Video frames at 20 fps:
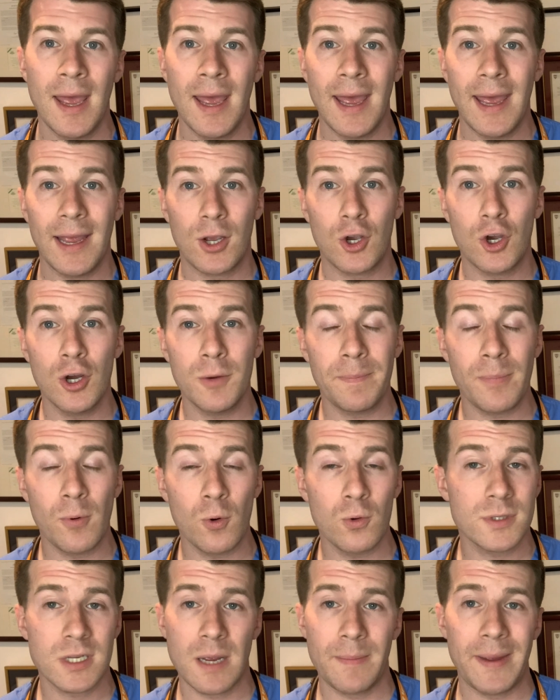It could
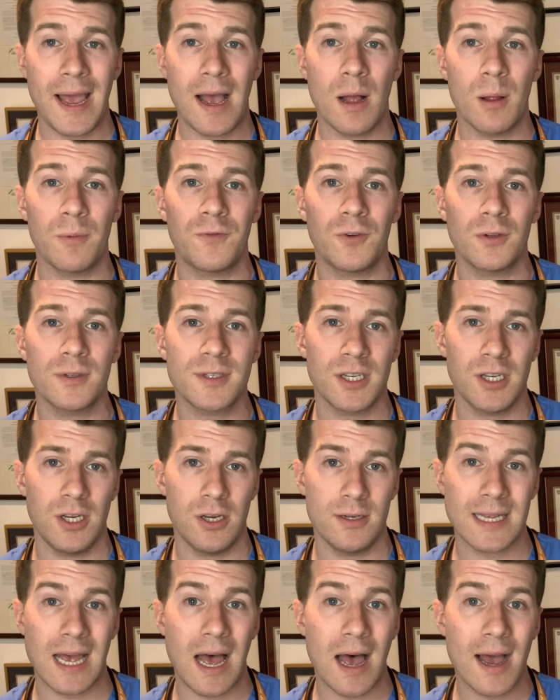also be helpful to
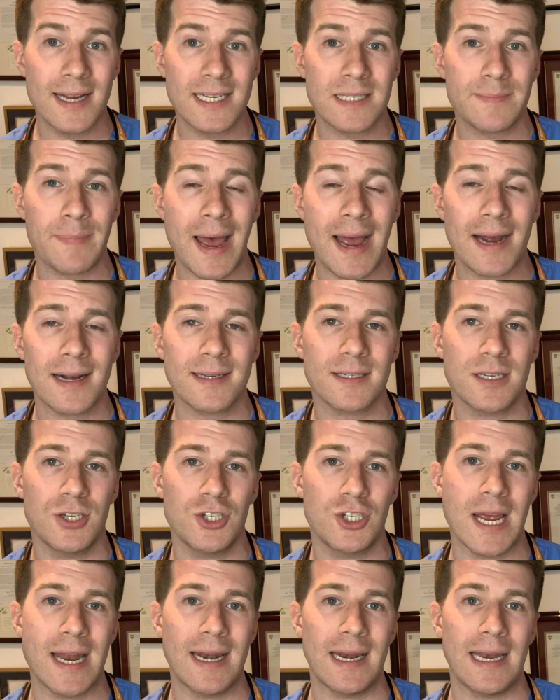use ice packs to
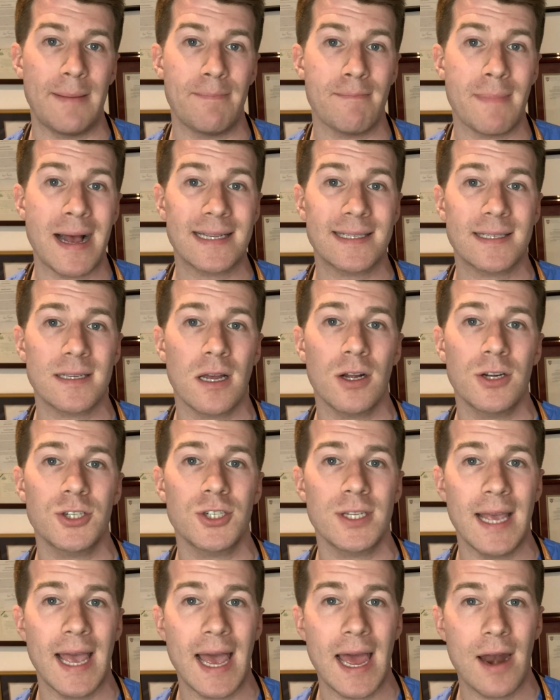gently massage
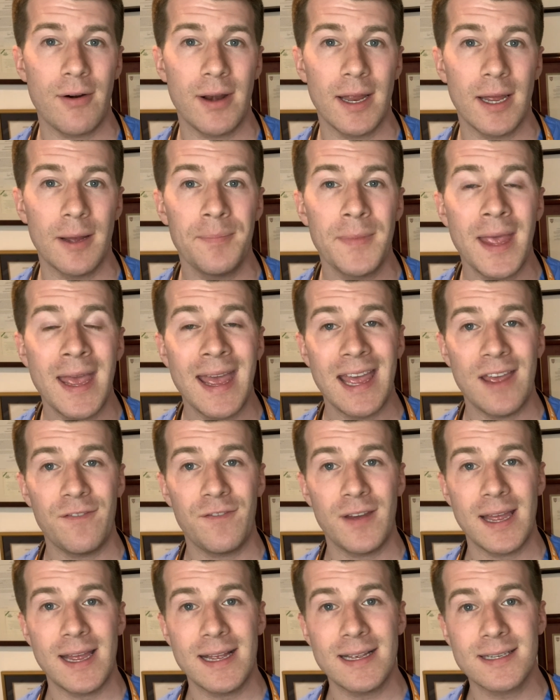the area if
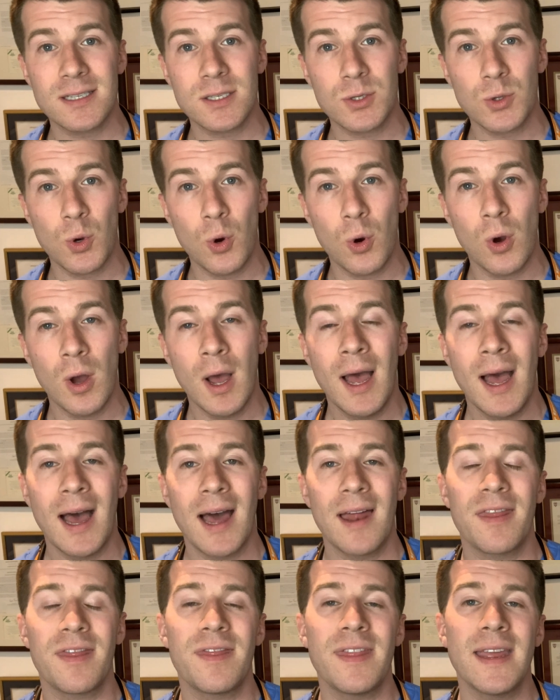it is sore,
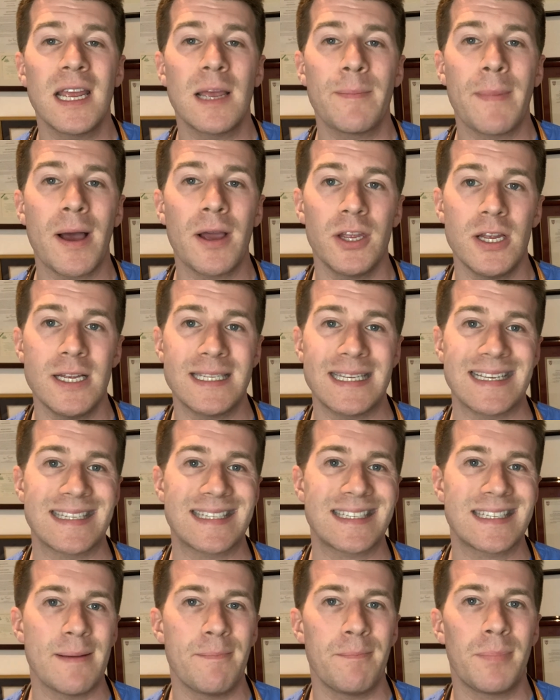and think about using
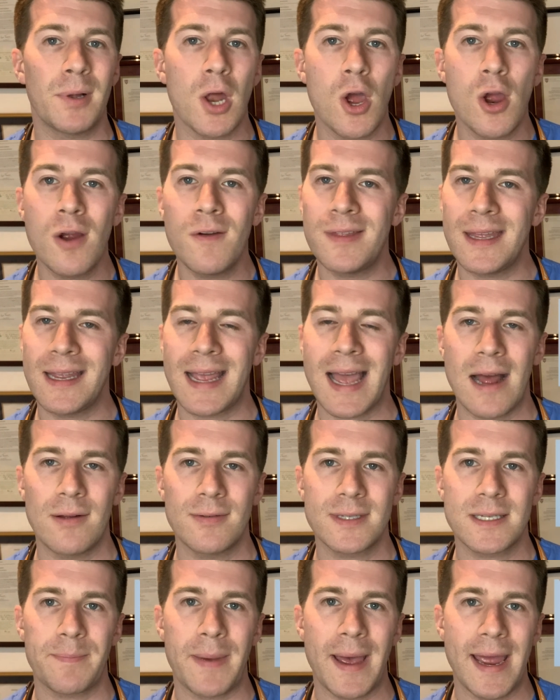simple
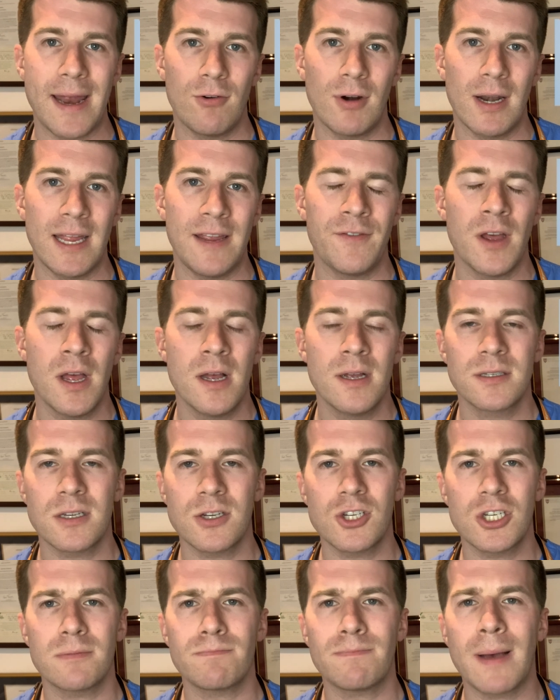over-the-counter pain relief
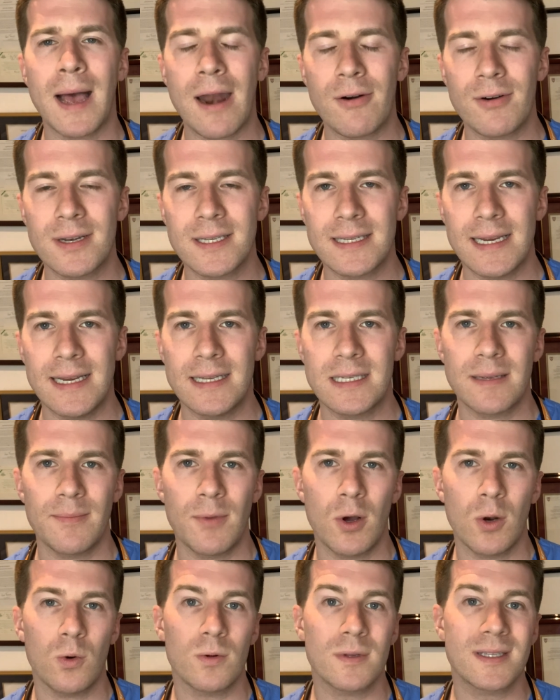such as
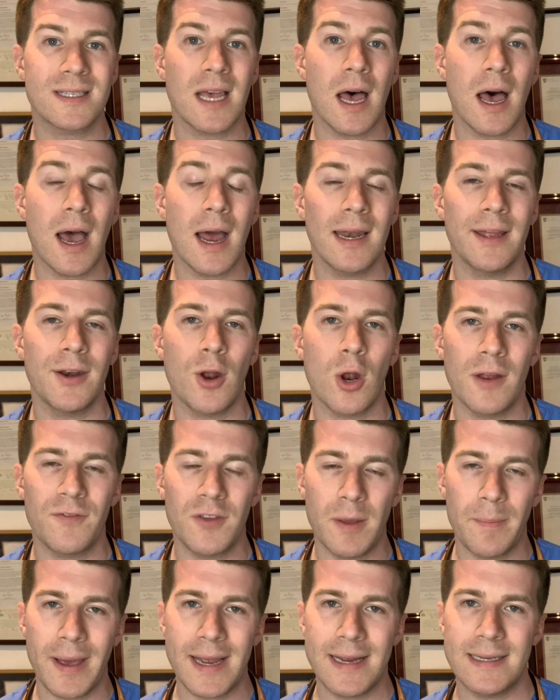paracetamol or Tylenol if
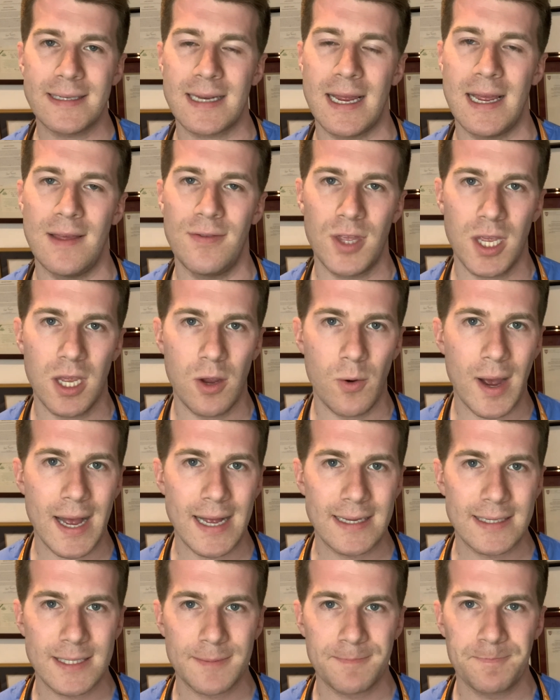you're based in the
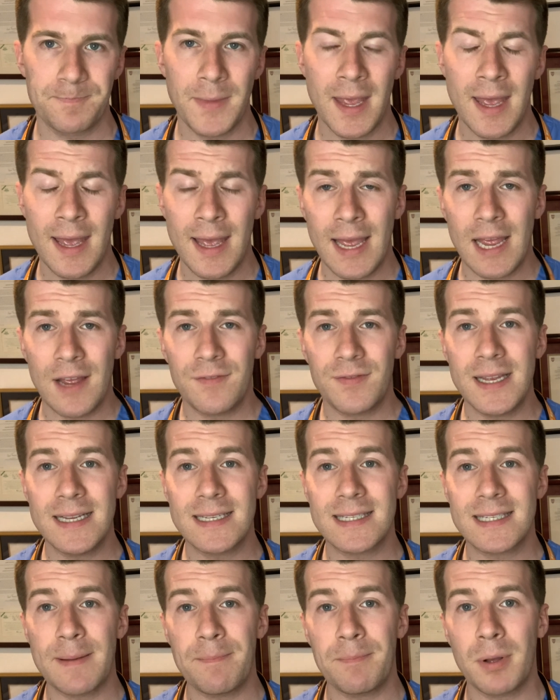US. If
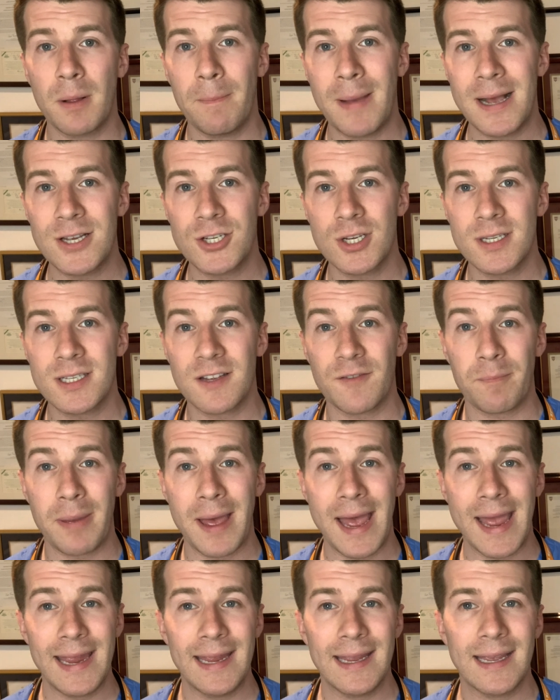these simple measures of
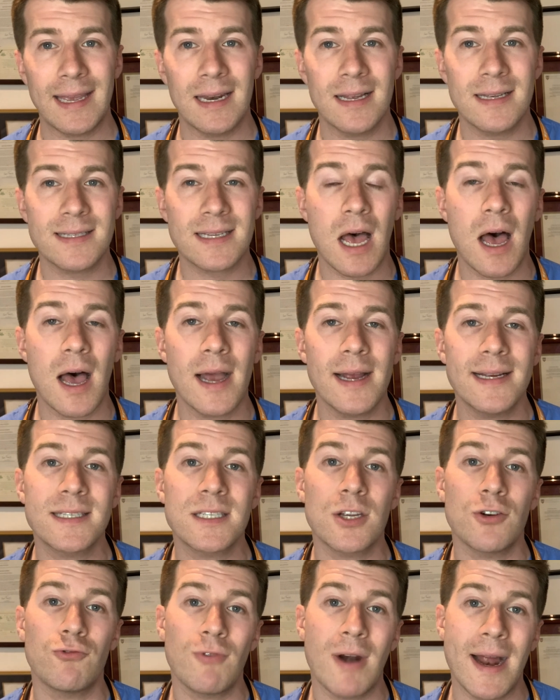painkillers, ice
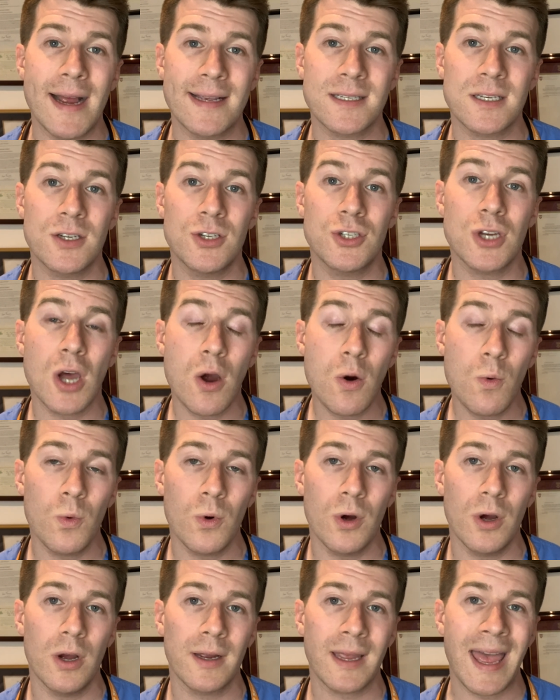and rest don't
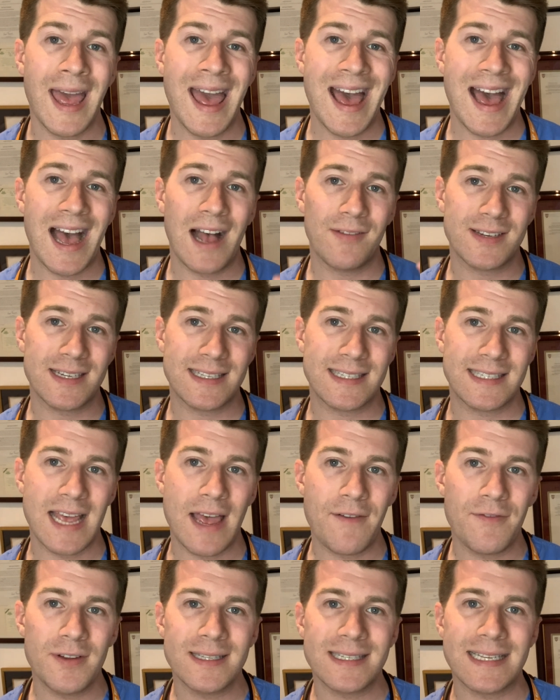work after
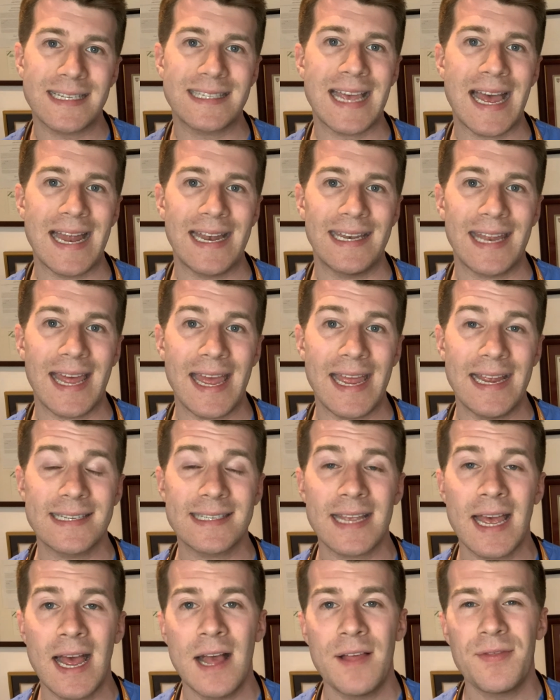7 to 10
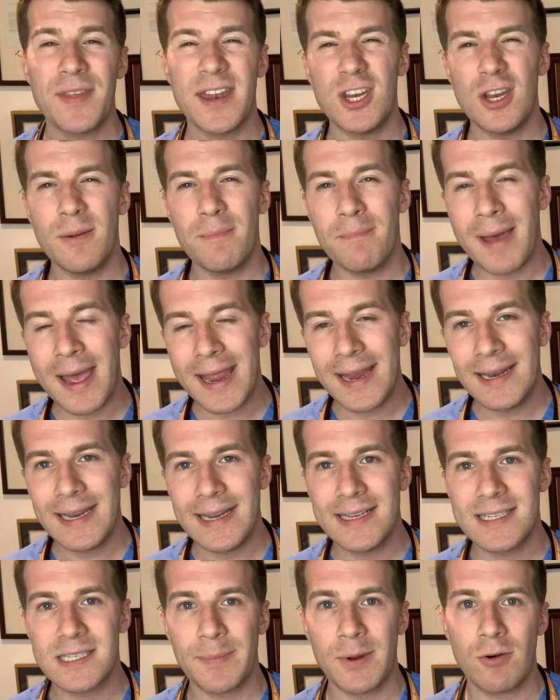days, then you may
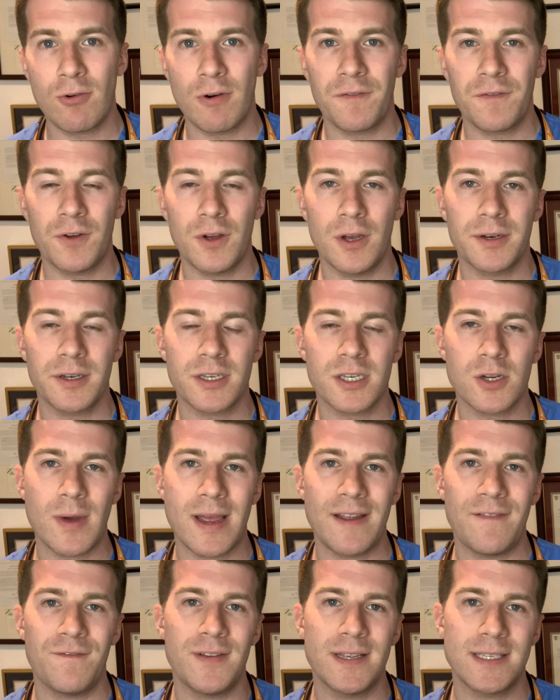need to be referred to
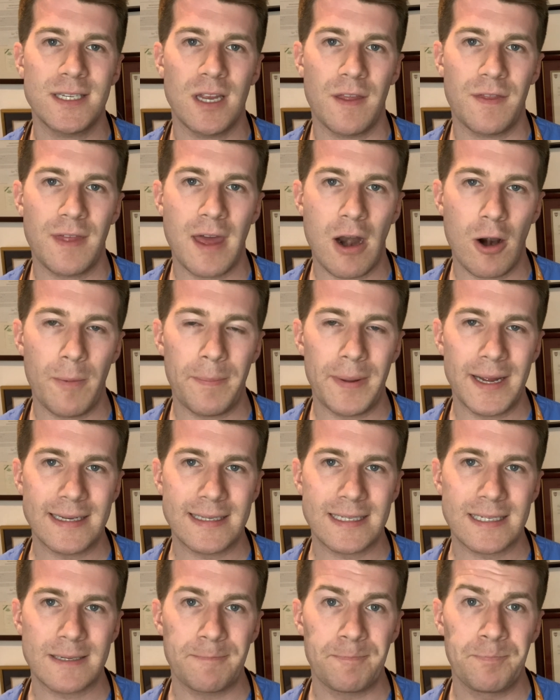a
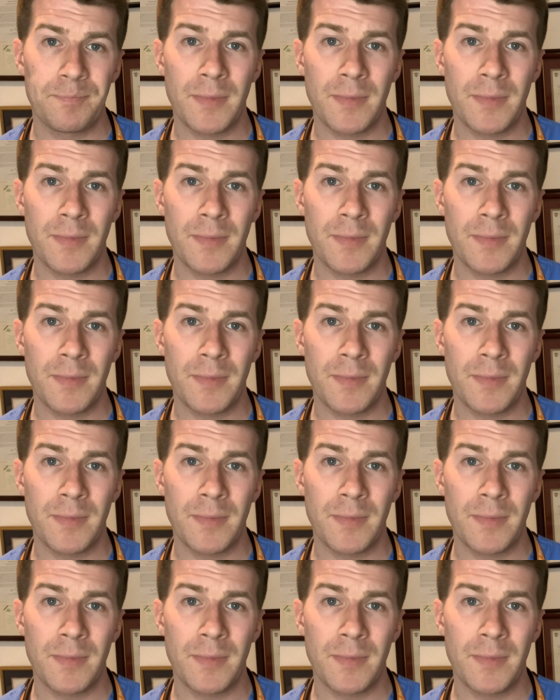physiotherapist.